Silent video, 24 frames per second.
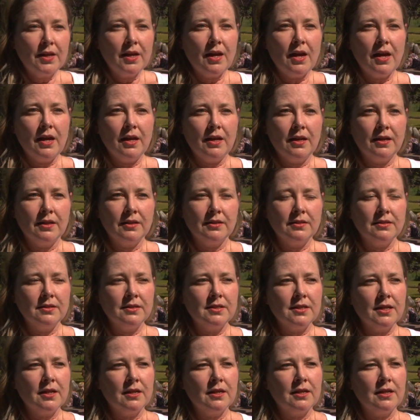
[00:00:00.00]

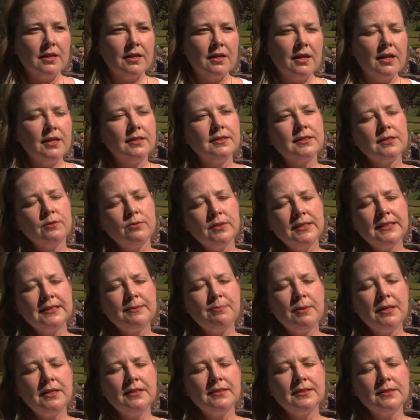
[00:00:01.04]
And, uh, and so we
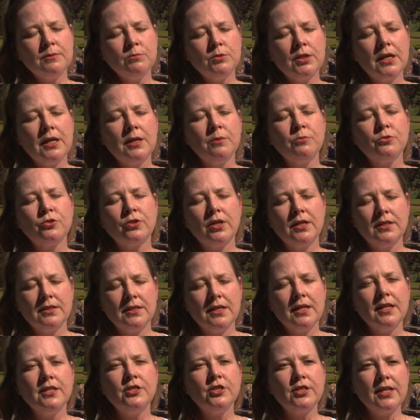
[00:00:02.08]
spend some time trying
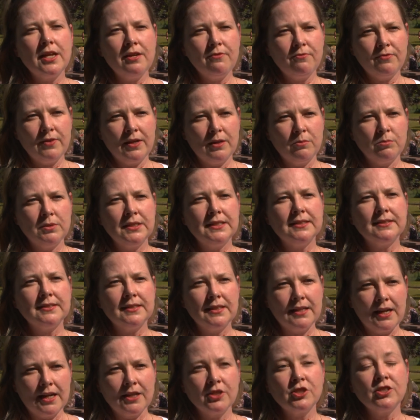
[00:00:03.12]
to educate families
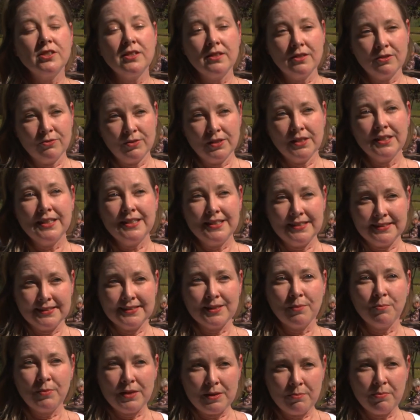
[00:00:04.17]
that actually there really is
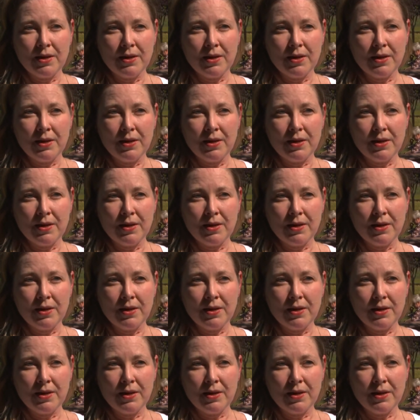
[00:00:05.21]
something